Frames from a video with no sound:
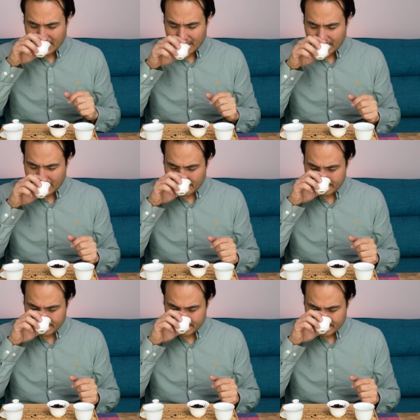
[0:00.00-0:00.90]

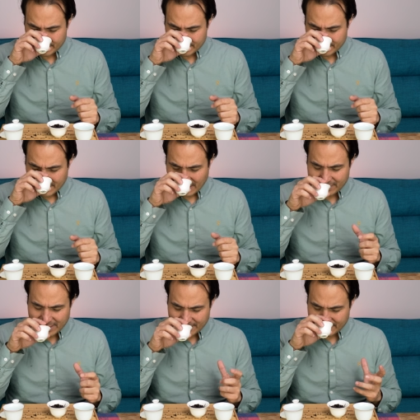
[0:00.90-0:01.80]
Um, I'm
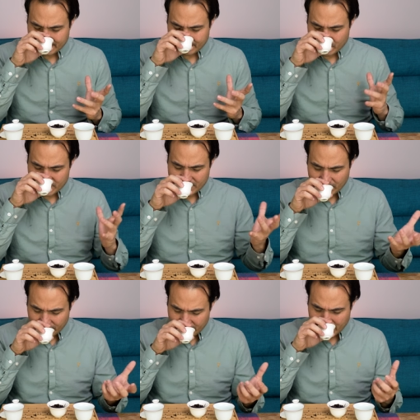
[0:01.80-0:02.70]
getting
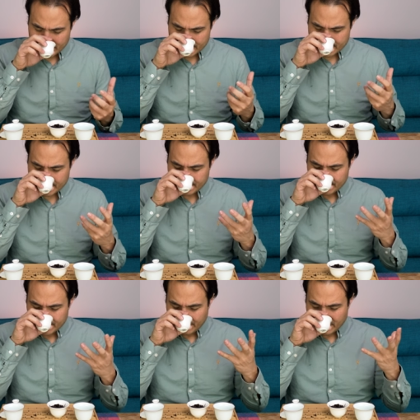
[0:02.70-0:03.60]
Brazil nuts,
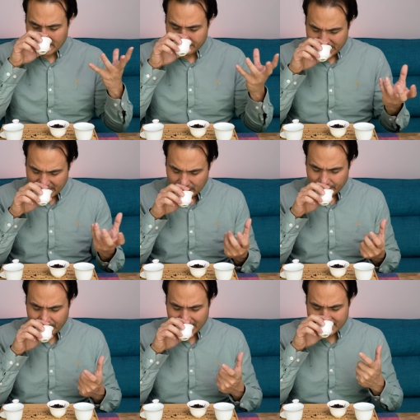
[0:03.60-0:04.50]
I'm getting
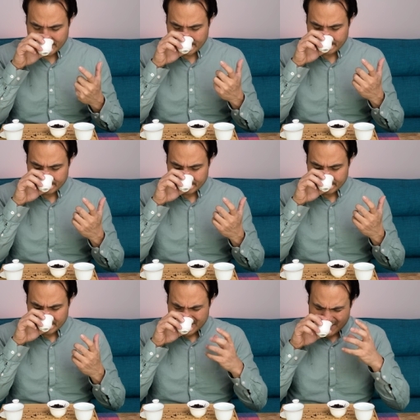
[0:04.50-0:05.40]
peanut butter.
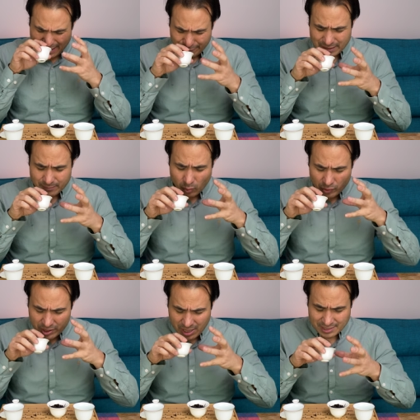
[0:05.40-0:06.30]
Definitely more
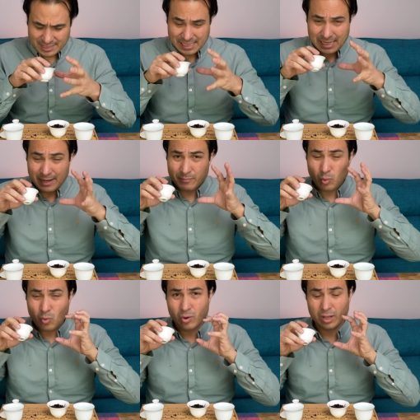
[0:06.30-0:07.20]
nutty and
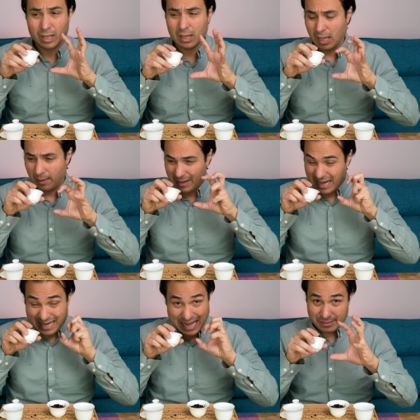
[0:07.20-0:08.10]
more um,
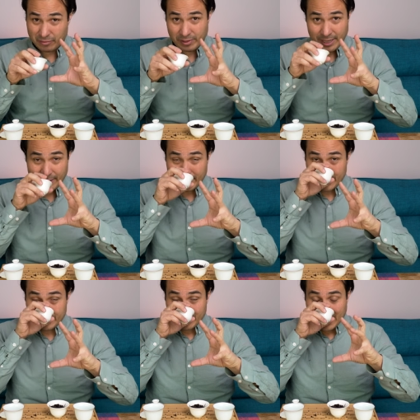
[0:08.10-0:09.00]
leathery
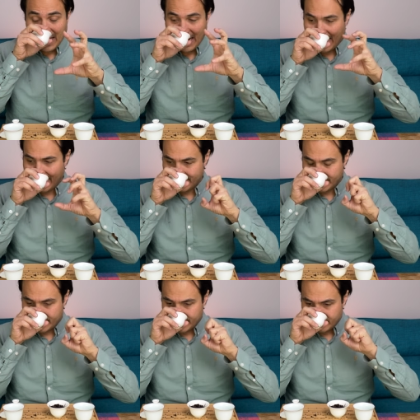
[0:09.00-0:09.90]

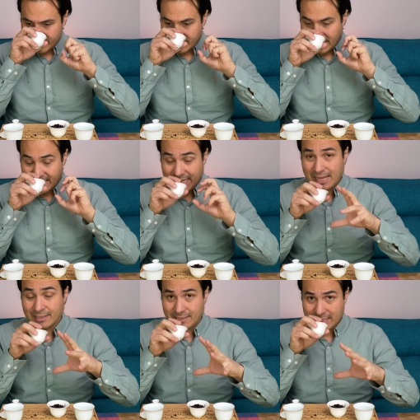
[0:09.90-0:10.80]
and
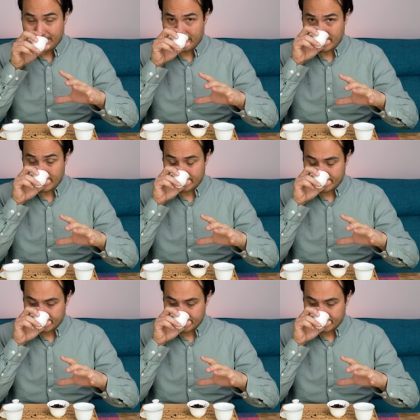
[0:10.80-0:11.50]
again deeper.